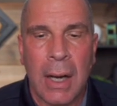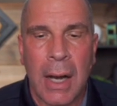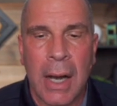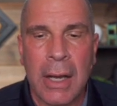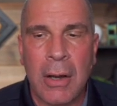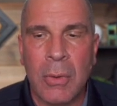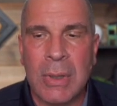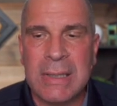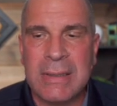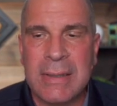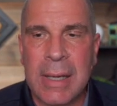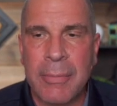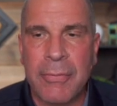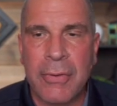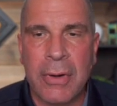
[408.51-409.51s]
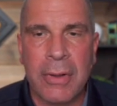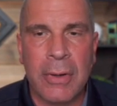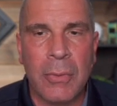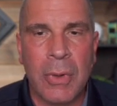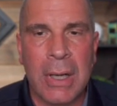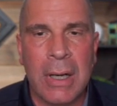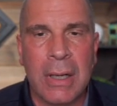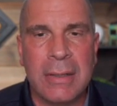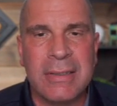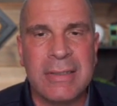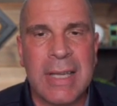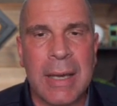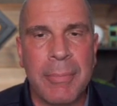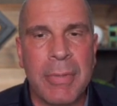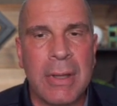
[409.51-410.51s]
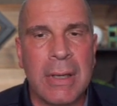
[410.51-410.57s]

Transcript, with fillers: I go one step further. We're going to skip the